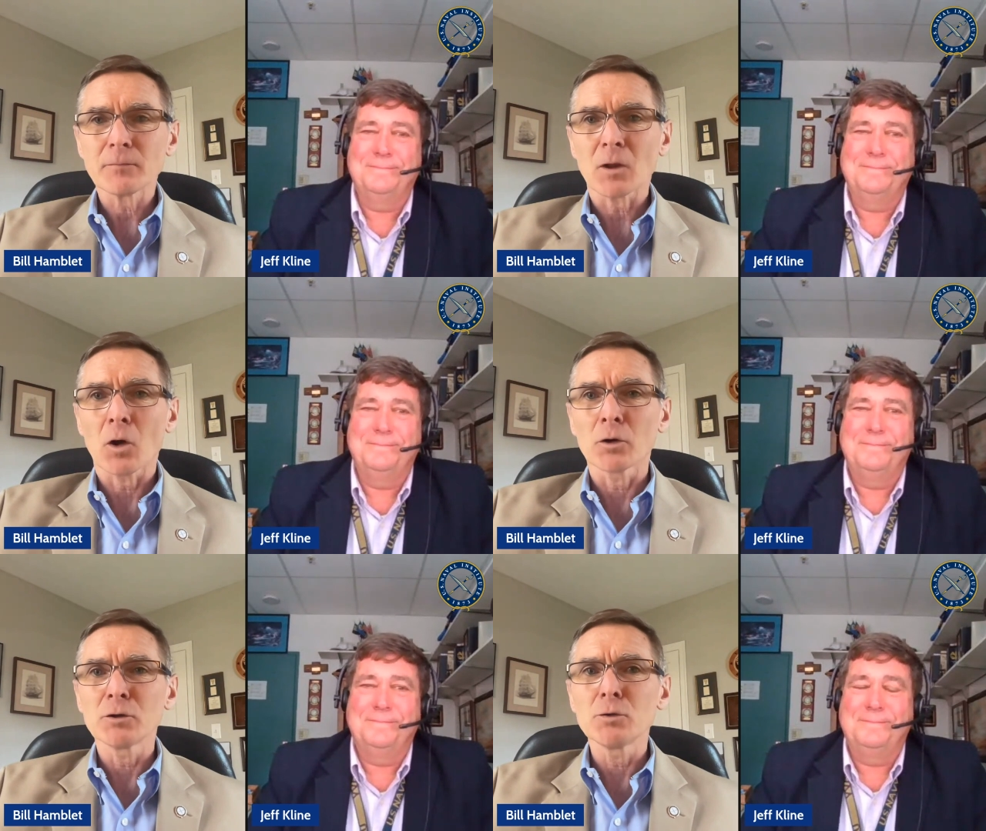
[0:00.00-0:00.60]

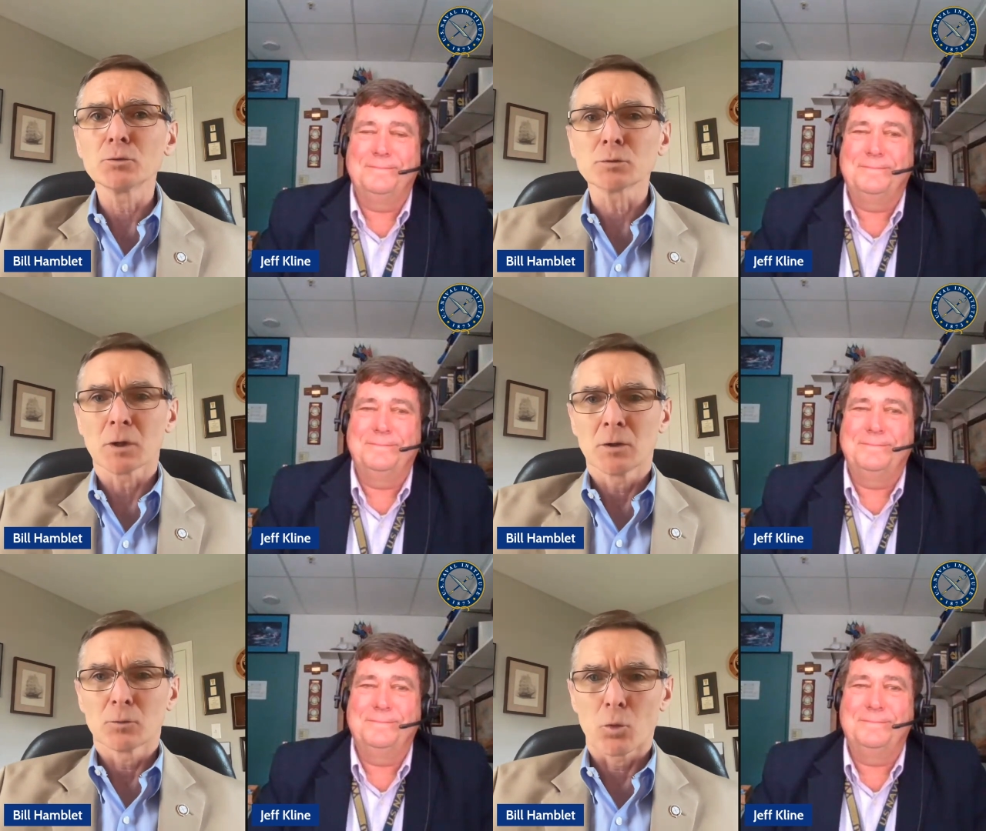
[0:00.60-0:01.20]
Speaker 1: are
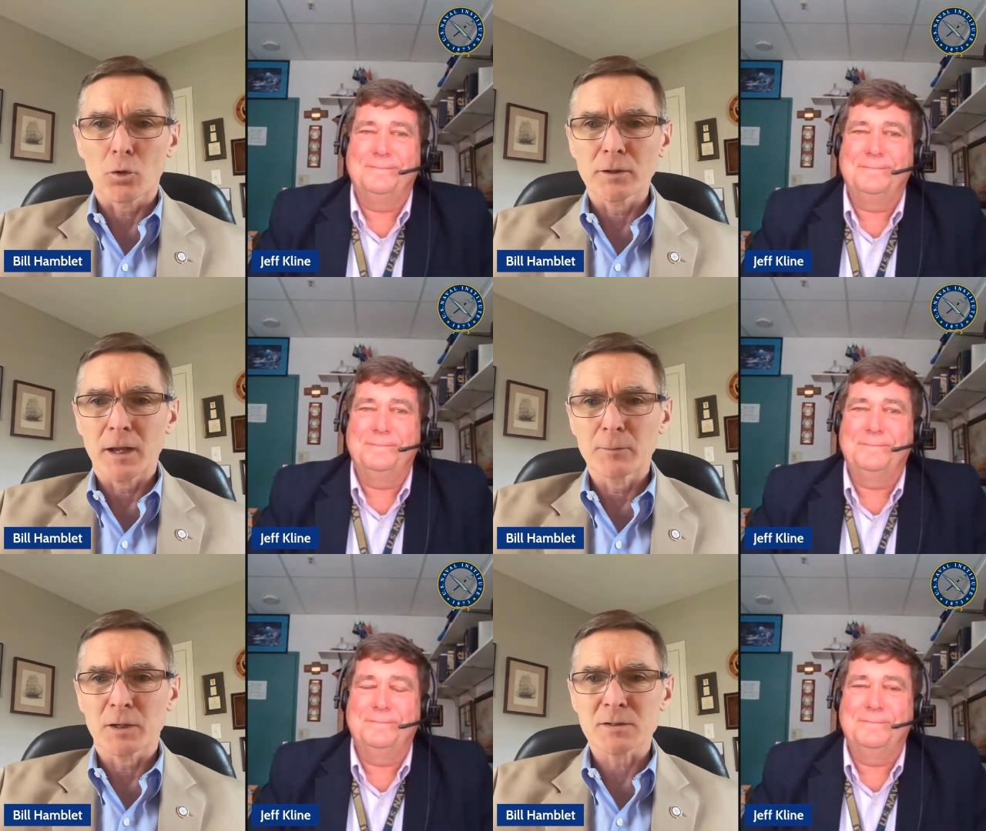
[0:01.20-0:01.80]
you war
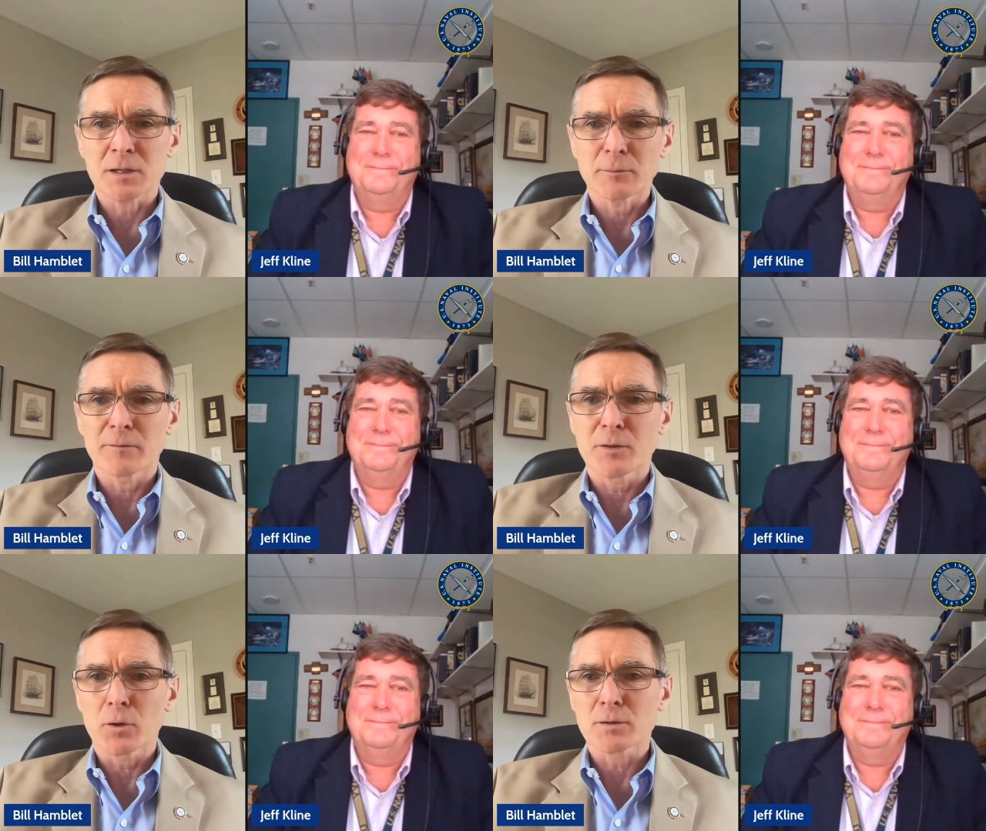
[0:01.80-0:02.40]
gaming some
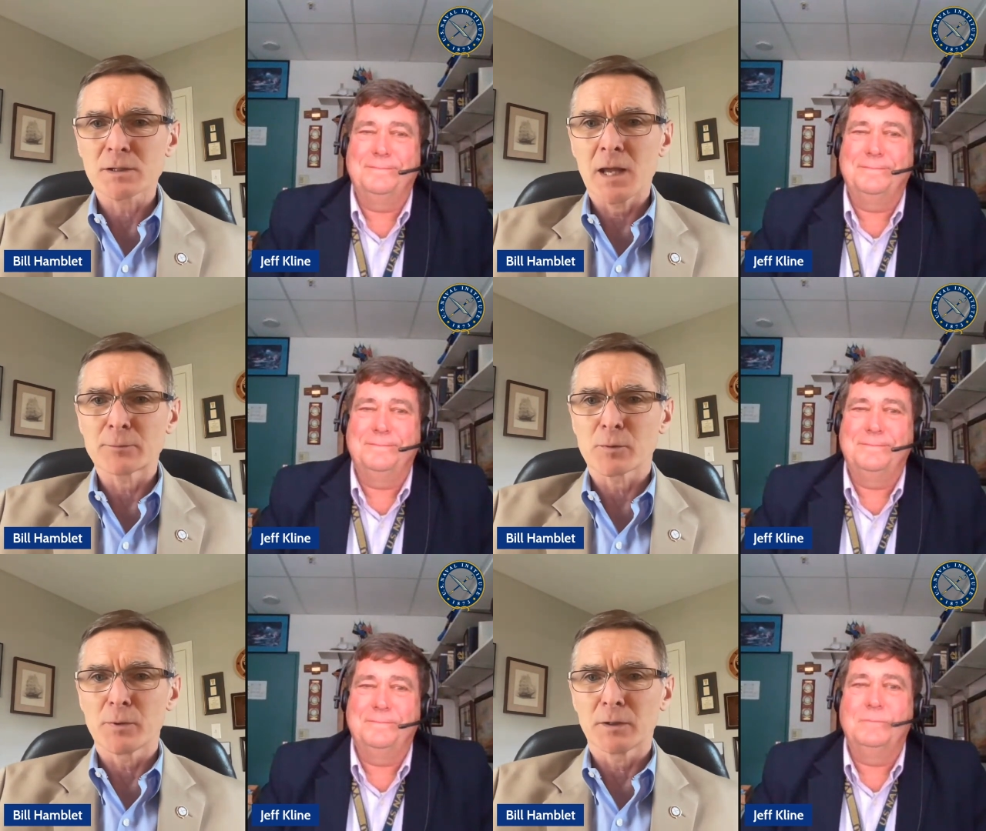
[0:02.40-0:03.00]
of those
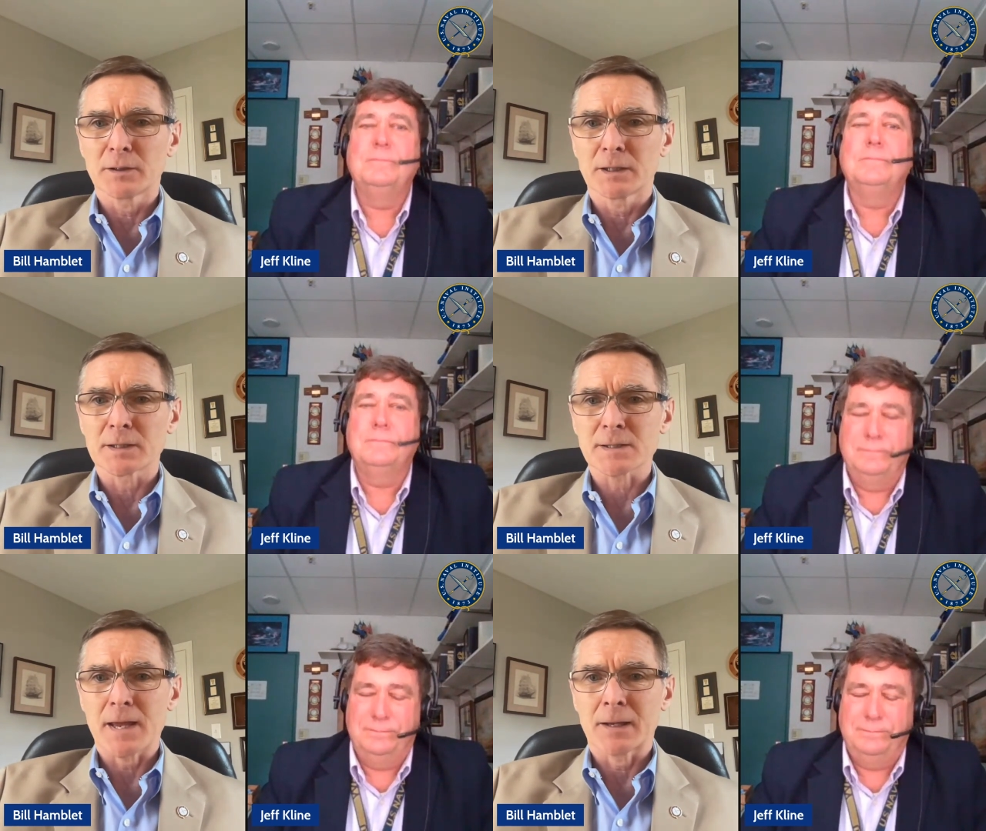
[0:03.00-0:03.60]

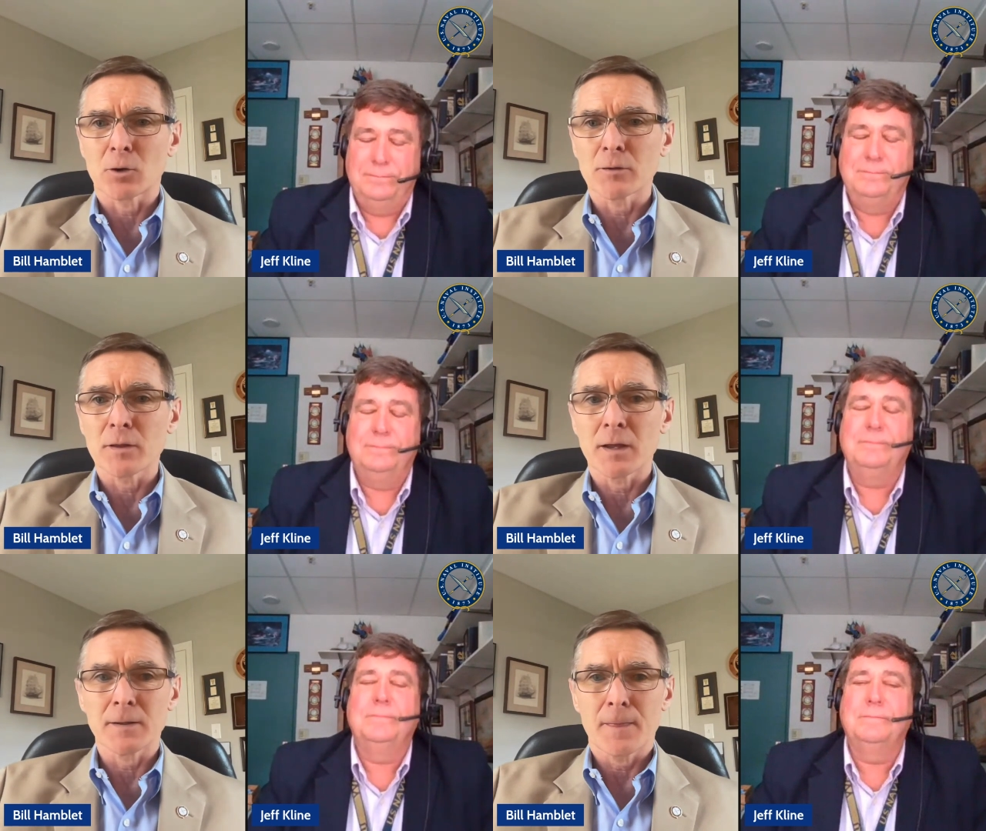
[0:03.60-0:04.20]
capabilities? And are
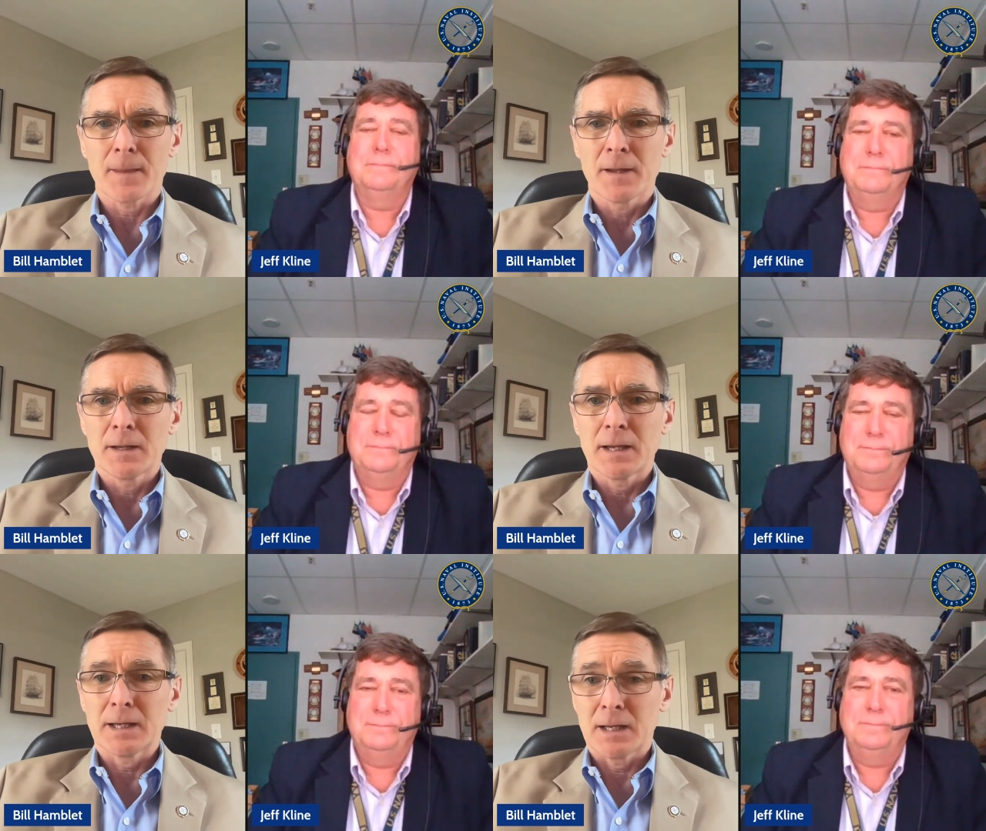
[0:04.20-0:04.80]
they,
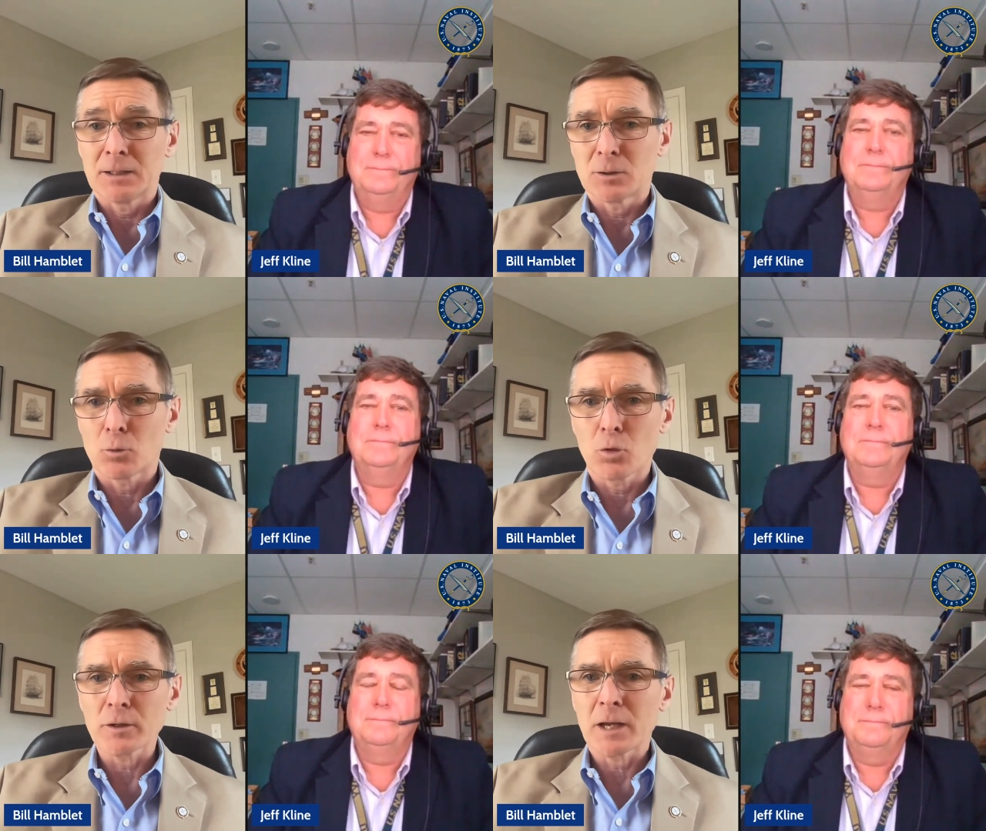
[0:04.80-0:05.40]
in the
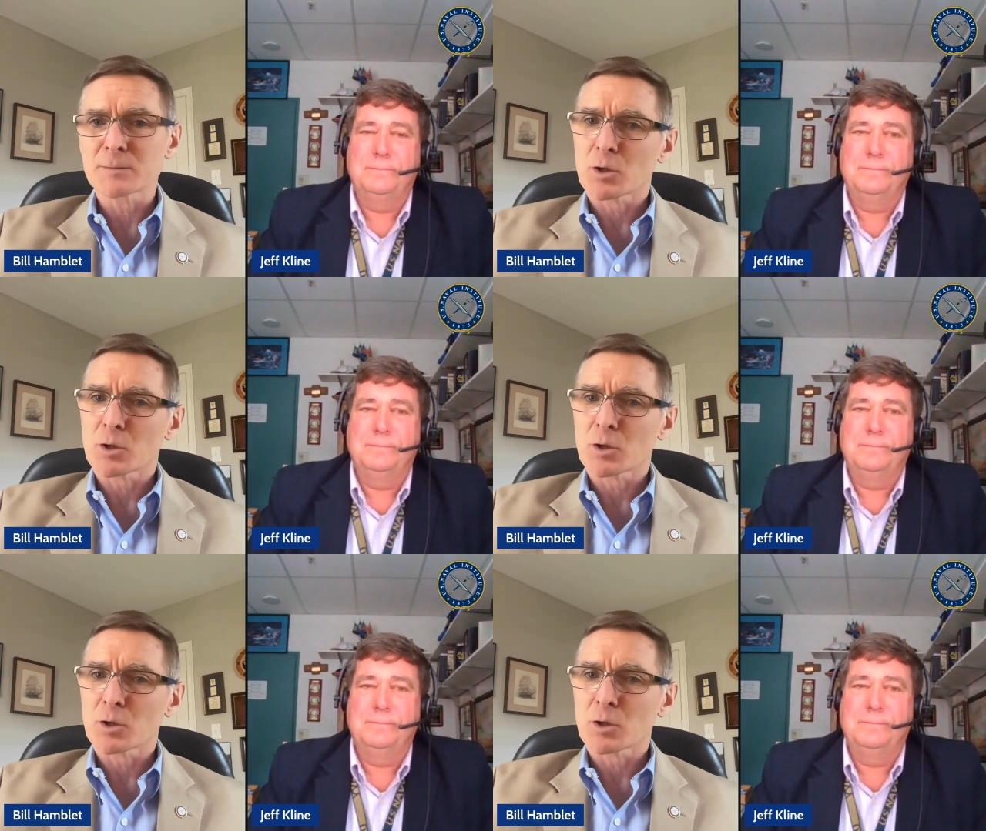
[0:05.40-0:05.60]
war games,